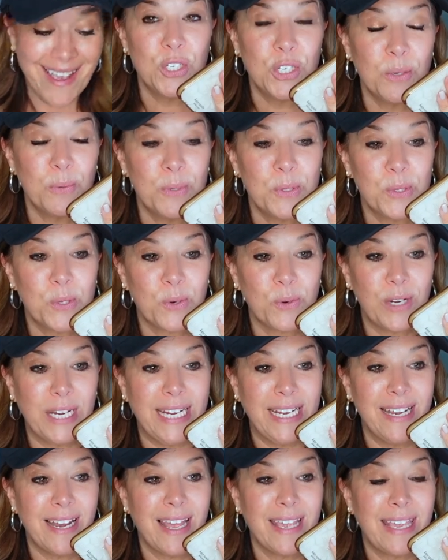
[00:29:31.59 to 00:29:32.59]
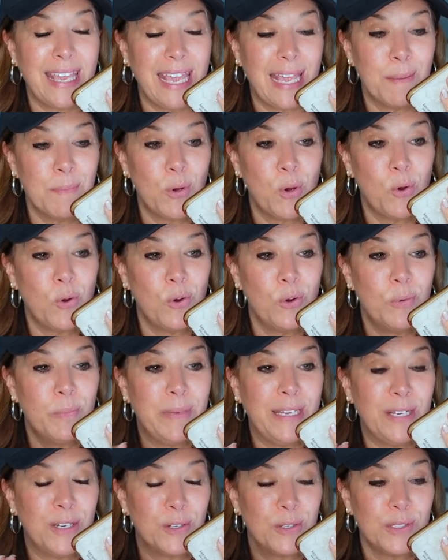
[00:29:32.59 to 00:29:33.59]
She was great. I came
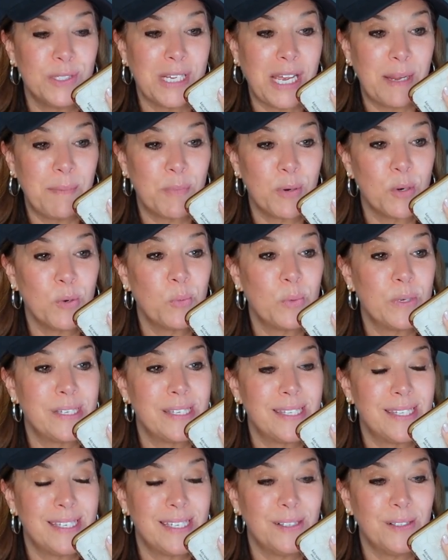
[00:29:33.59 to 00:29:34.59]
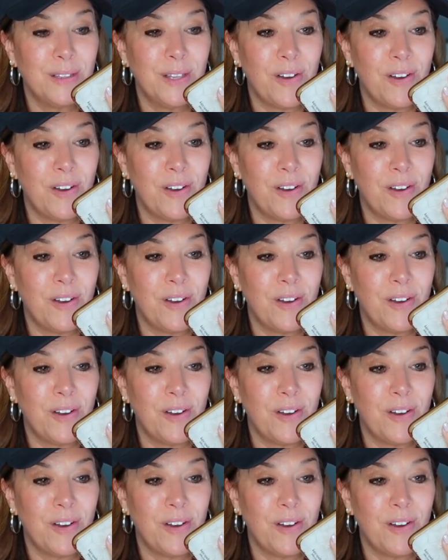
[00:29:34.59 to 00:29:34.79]
home and her diaper was still